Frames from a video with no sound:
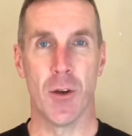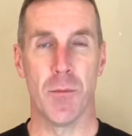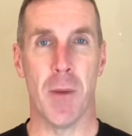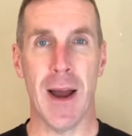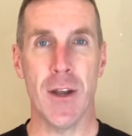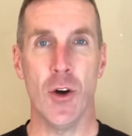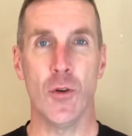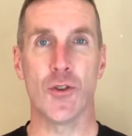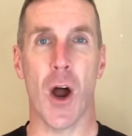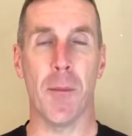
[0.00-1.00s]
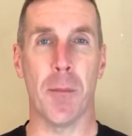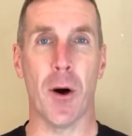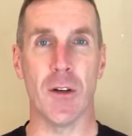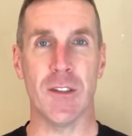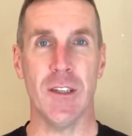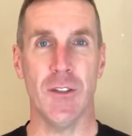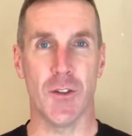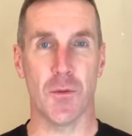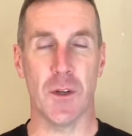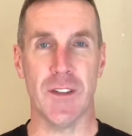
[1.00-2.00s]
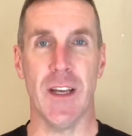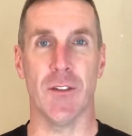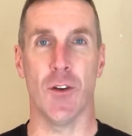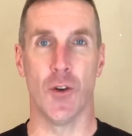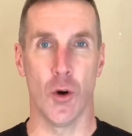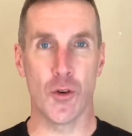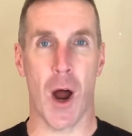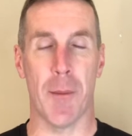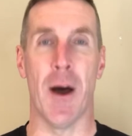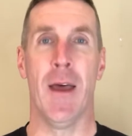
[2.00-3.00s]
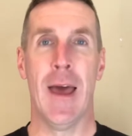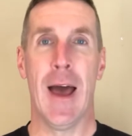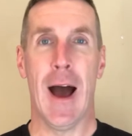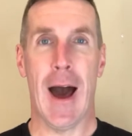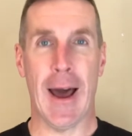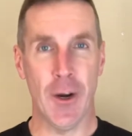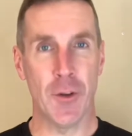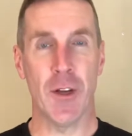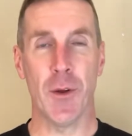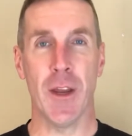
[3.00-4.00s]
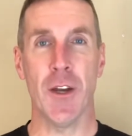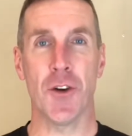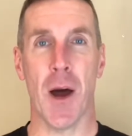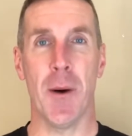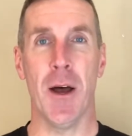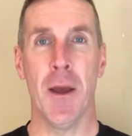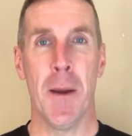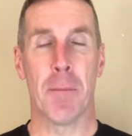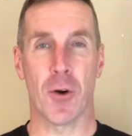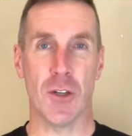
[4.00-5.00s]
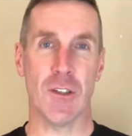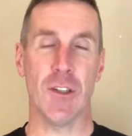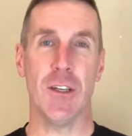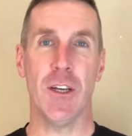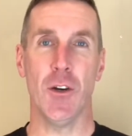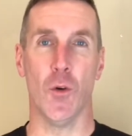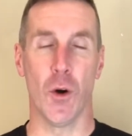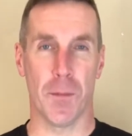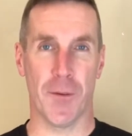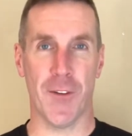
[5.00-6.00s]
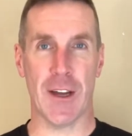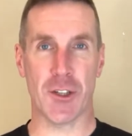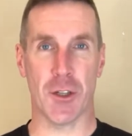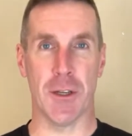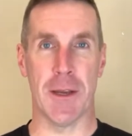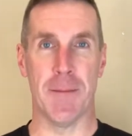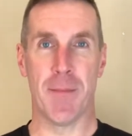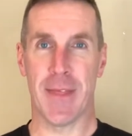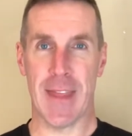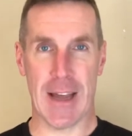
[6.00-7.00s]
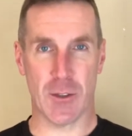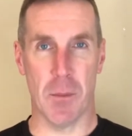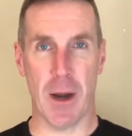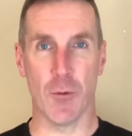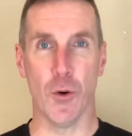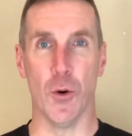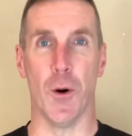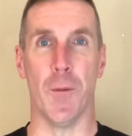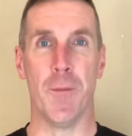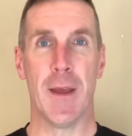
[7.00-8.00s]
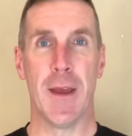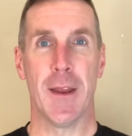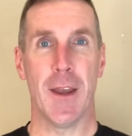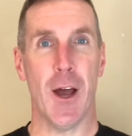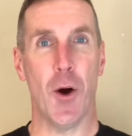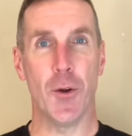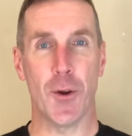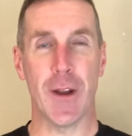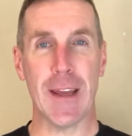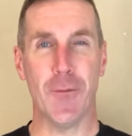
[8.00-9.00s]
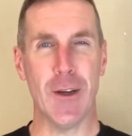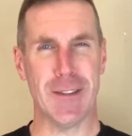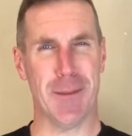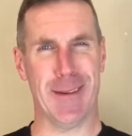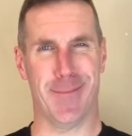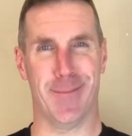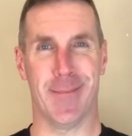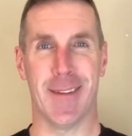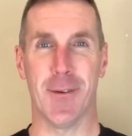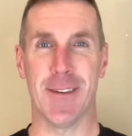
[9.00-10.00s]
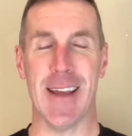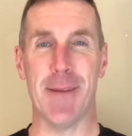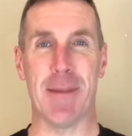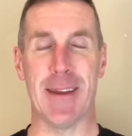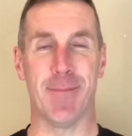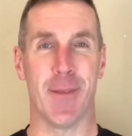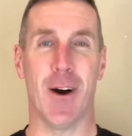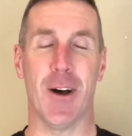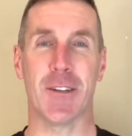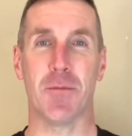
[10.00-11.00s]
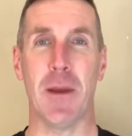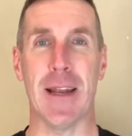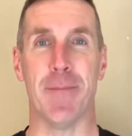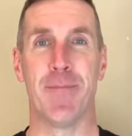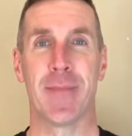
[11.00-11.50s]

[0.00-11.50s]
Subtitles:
My no drama policy is just what it says, no drama. I don't deal with any drama, personally or professionally. That's my rule. Now, your negative voice can be like, what does that mean? I'll explain it.